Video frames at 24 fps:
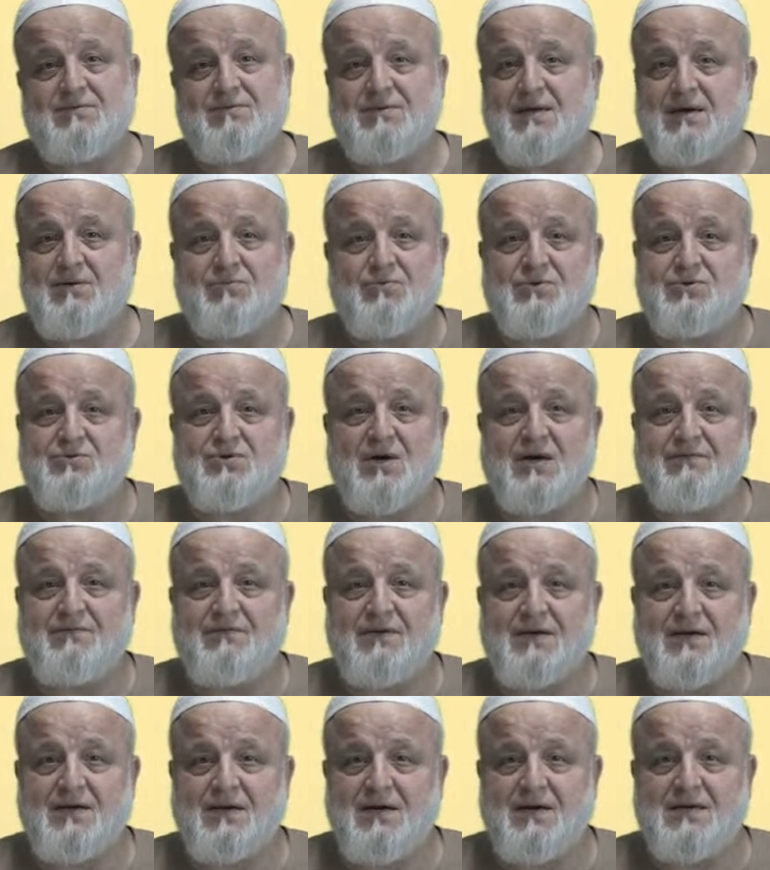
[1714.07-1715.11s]
Now we're
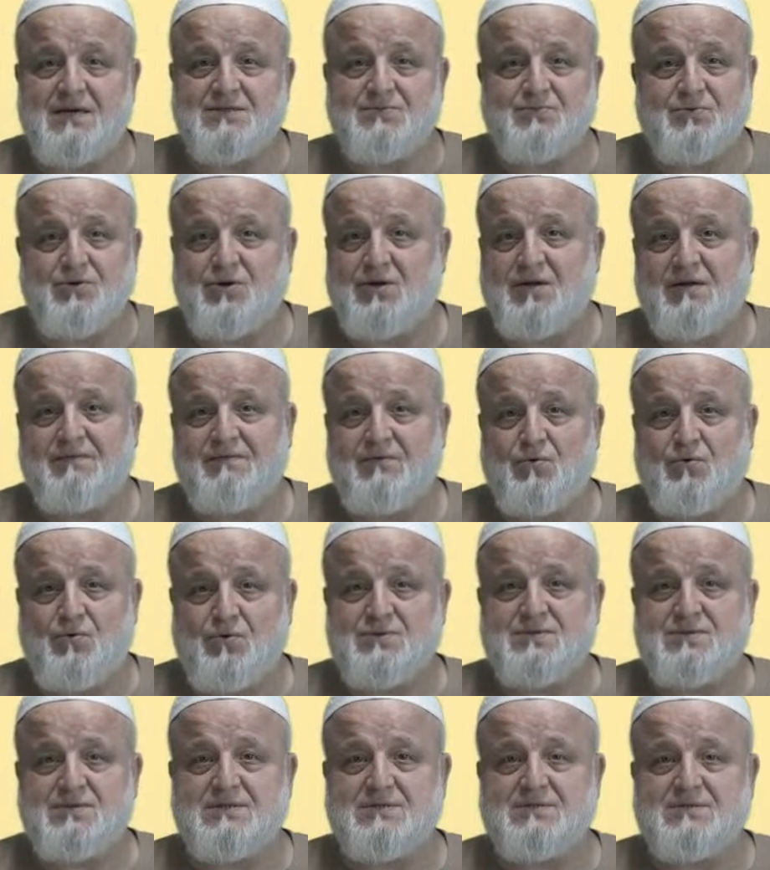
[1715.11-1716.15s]
driving cars, we don't have
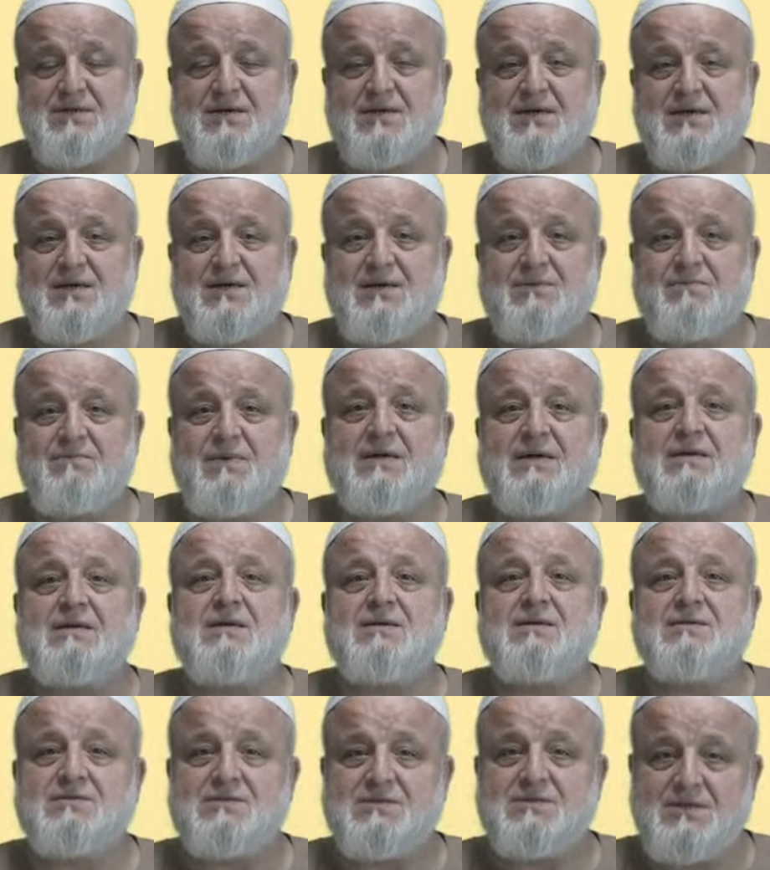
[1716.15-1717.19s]
horses, but
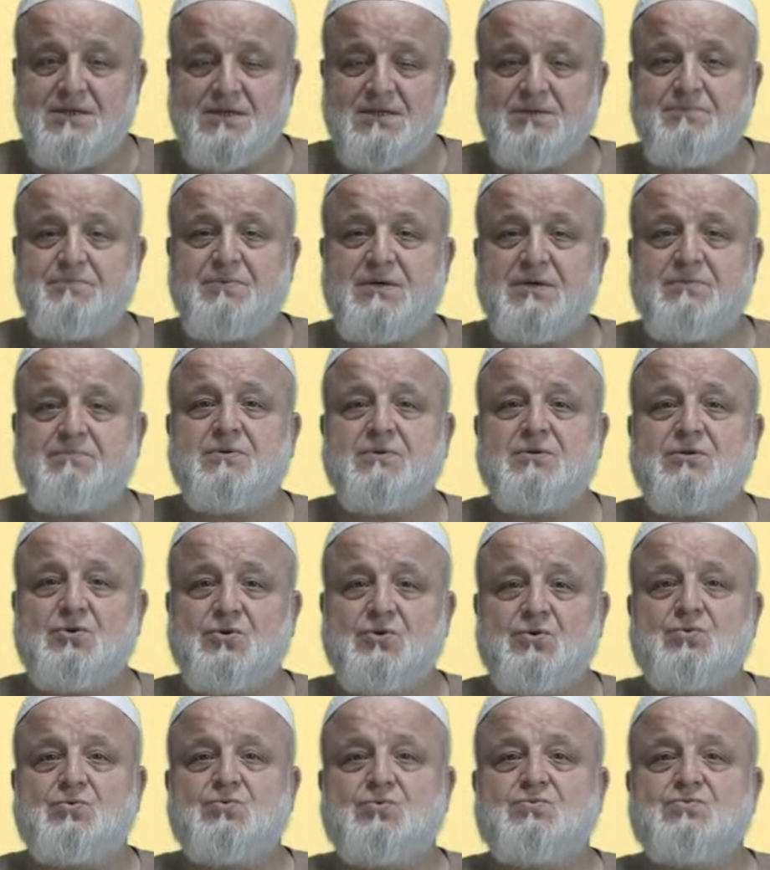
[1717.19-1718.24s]
still people
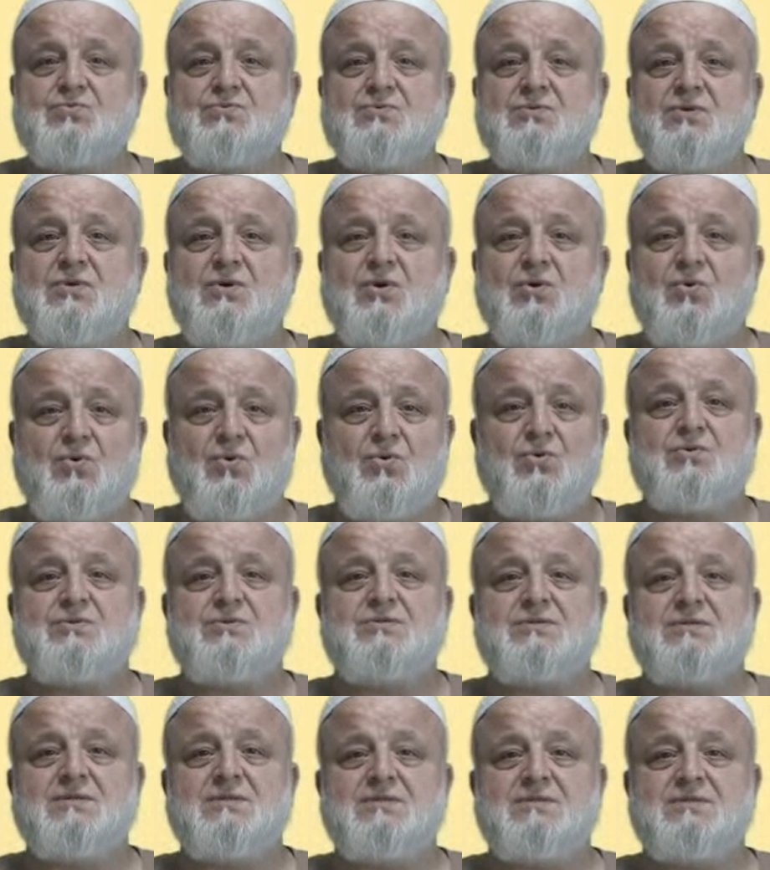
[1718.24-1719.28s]
use
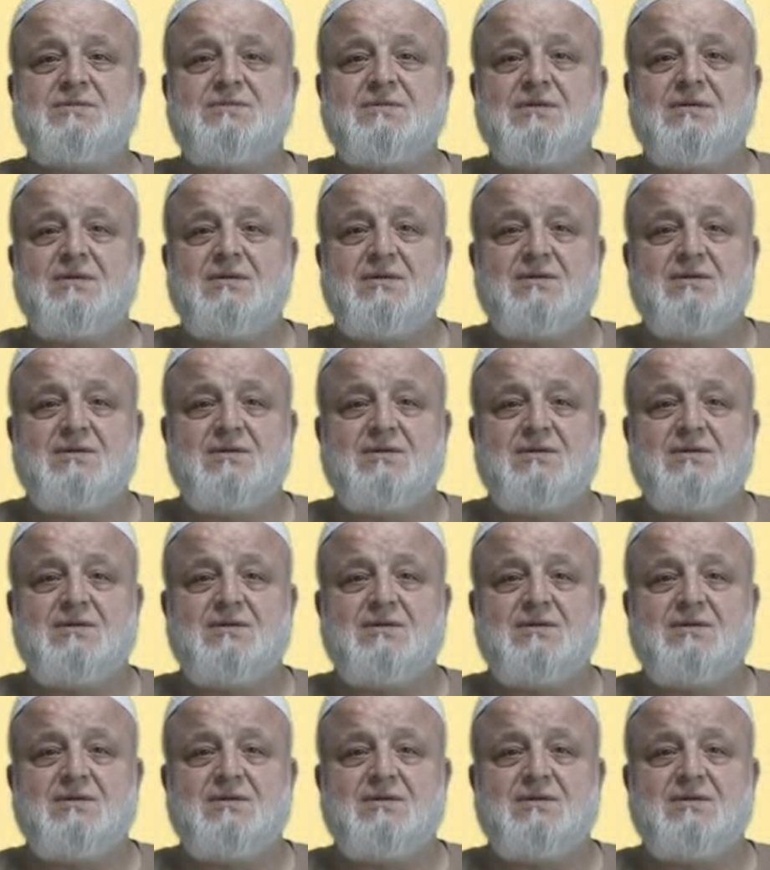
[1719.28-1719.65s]
horses.